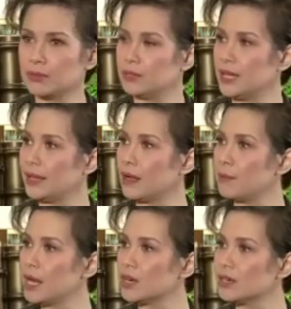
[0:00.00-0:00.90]
the day I got
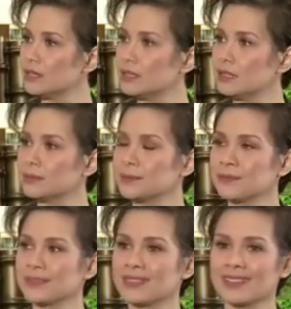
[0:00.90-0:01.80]
married.
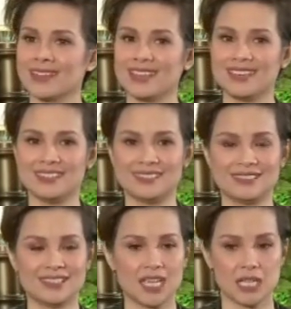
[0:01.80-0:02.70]
he
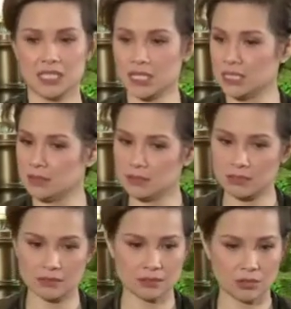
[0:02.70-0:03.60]
had done
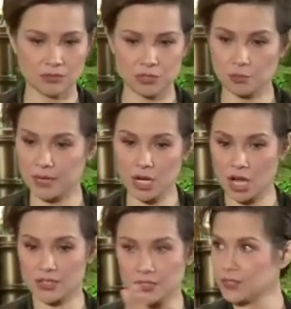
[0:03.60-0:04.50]
so many
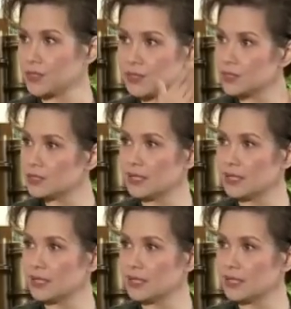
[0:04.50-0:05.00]
concerts.